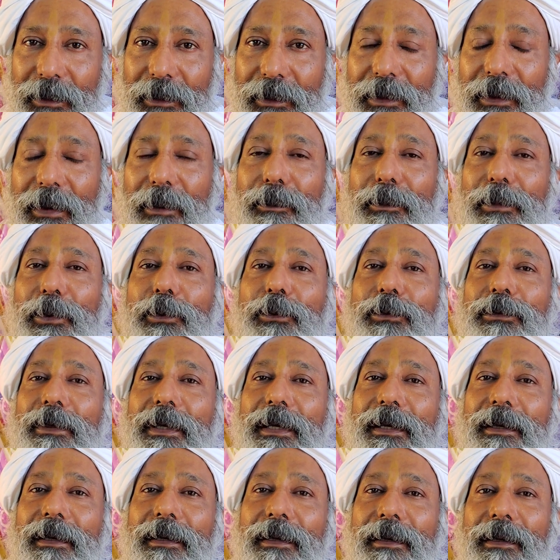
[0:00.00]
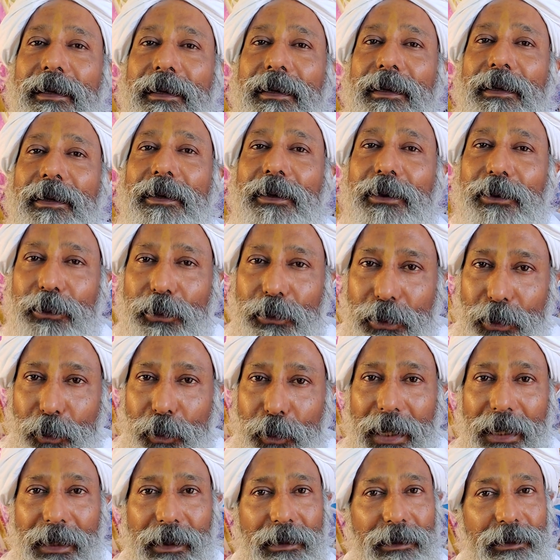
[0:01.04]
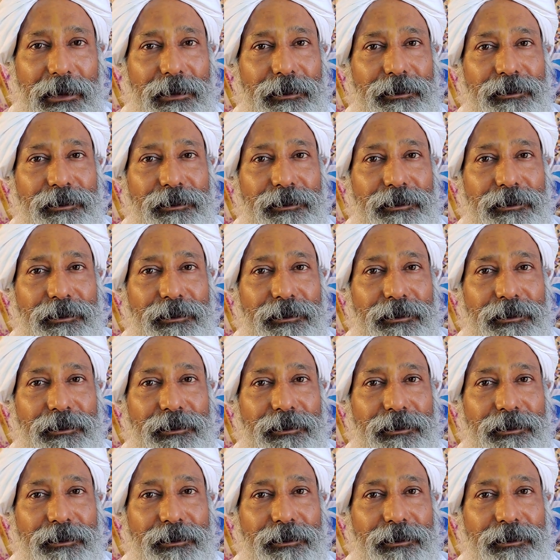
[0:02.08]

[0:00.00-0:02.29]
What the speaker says: the music, to the world."